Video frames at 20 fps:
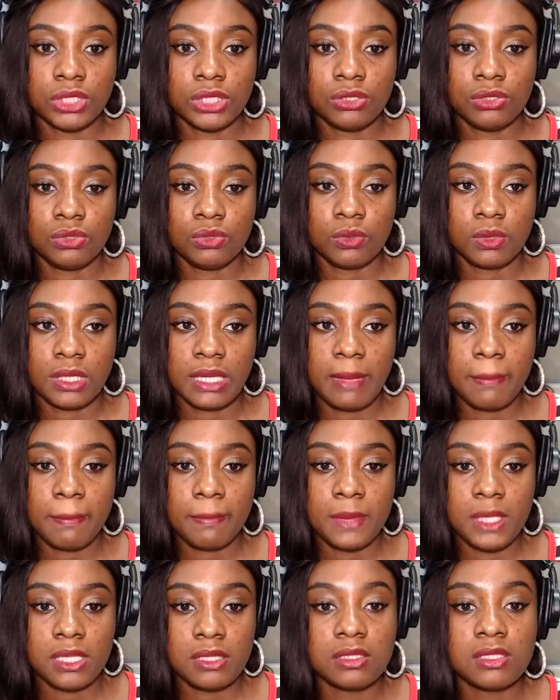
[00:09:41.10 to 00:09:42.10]
Don't know what
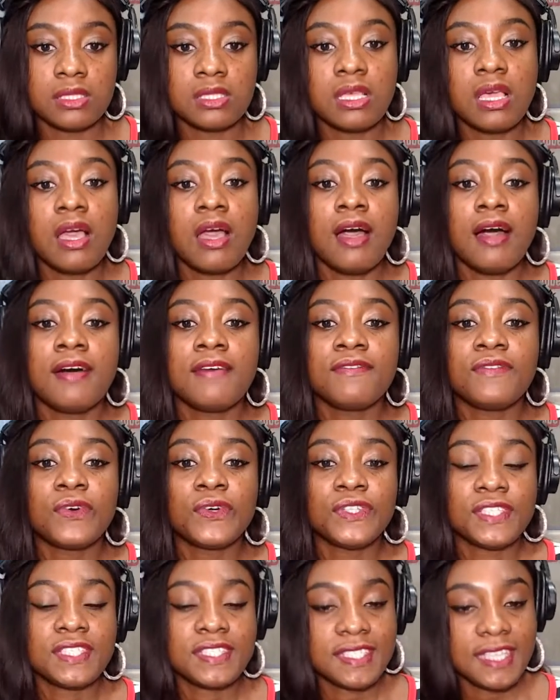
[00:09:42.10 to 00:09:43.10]
that means.
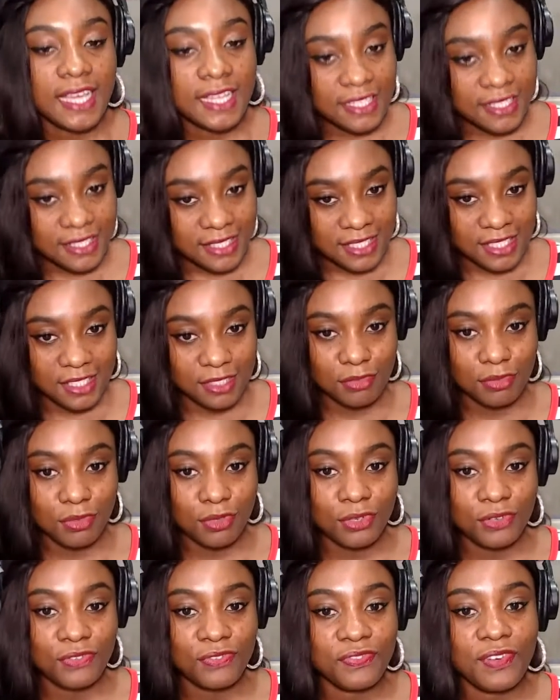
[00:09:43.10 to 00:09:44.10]
For your sanity,
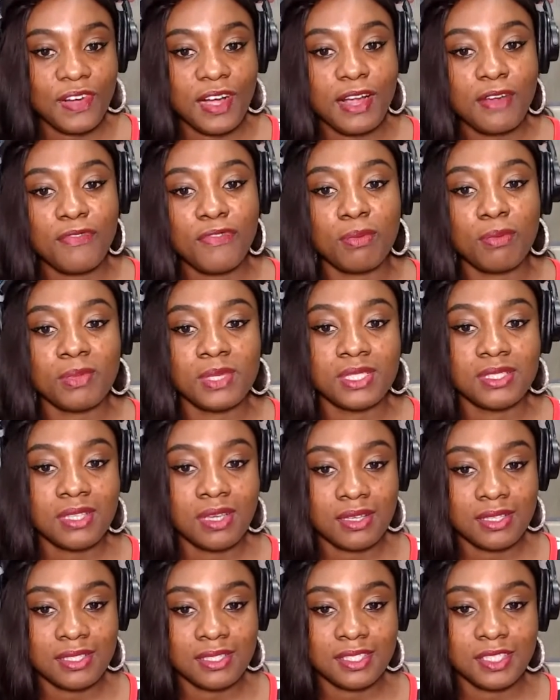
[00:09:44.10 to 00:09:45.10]
run far from a
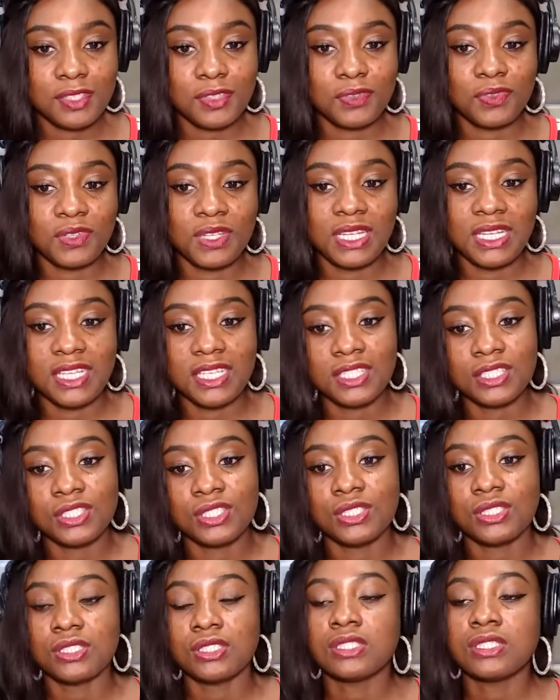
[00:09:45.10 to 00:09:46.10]
toxic
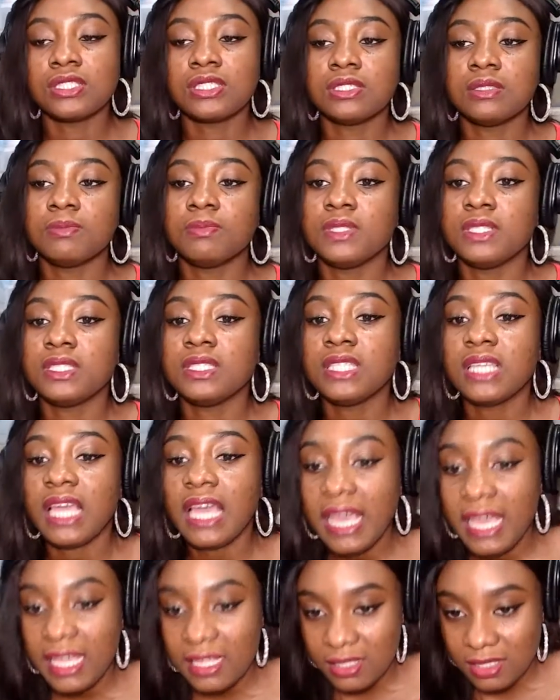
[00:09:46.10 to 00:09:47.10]
relationship.
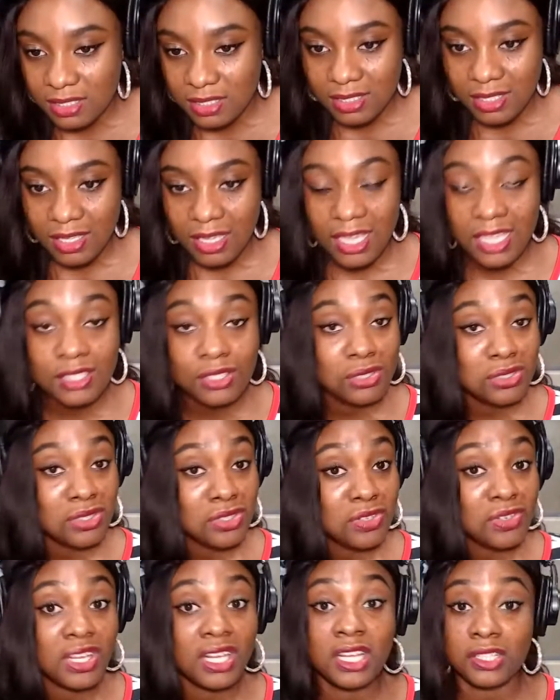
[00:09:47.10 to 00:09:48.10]
Yes, a
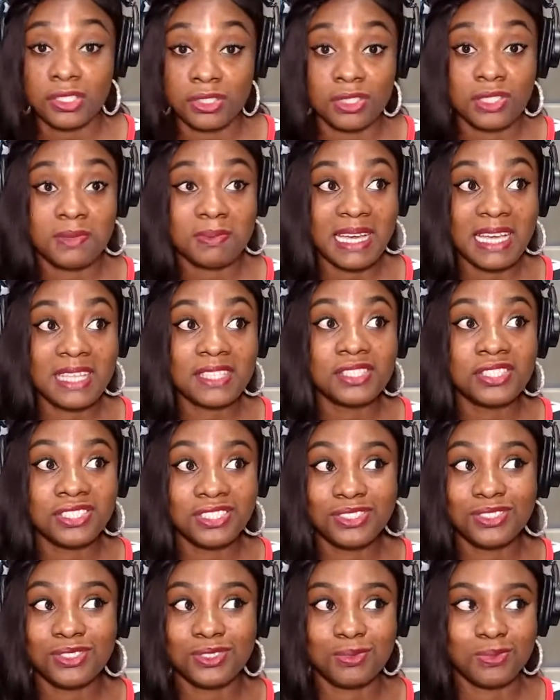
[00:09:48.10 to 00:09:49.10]
toxic relationship can
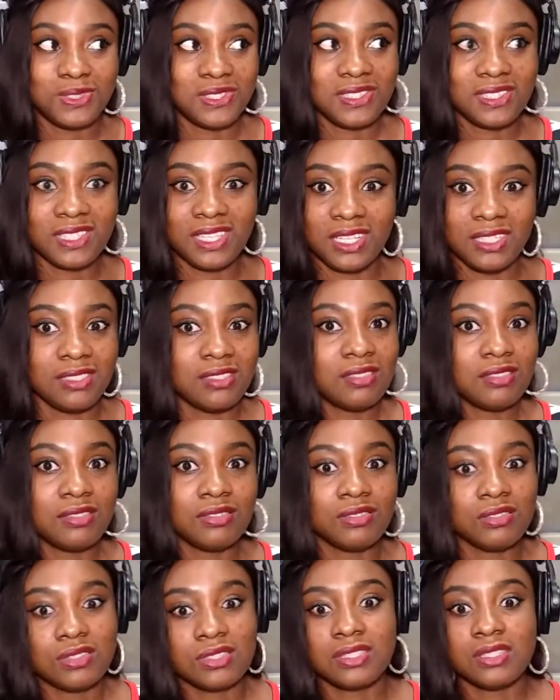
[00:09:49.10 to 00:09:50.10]
change your personality.
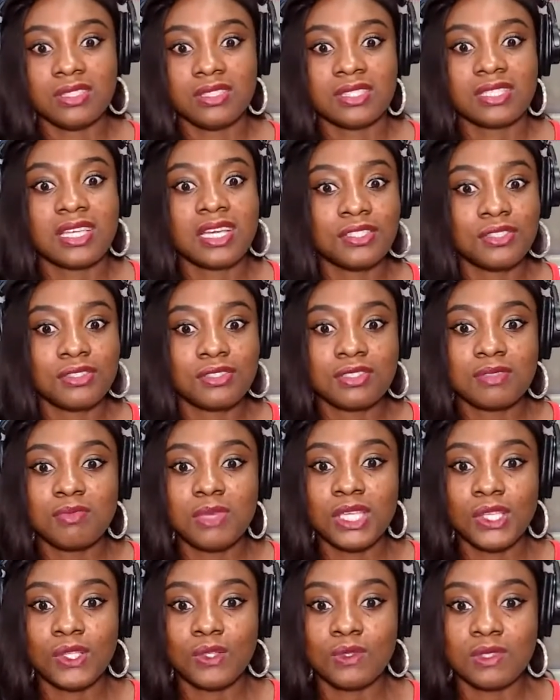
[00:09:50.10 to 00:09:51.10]
Seriously, it can just
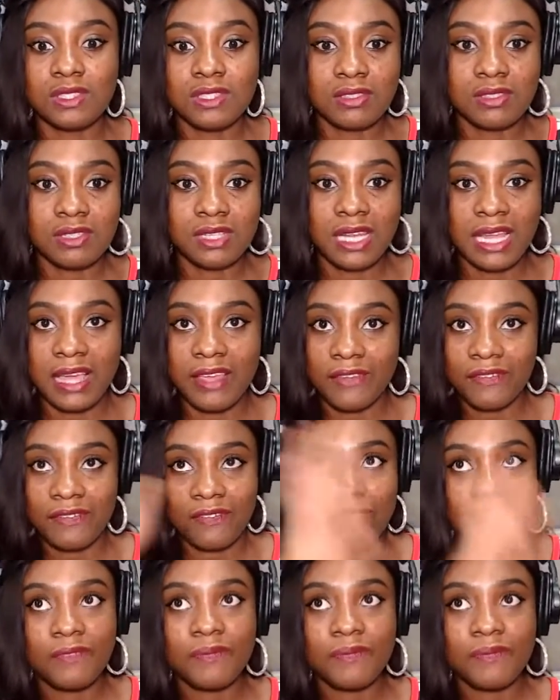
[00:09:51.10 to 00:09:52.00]
make you see life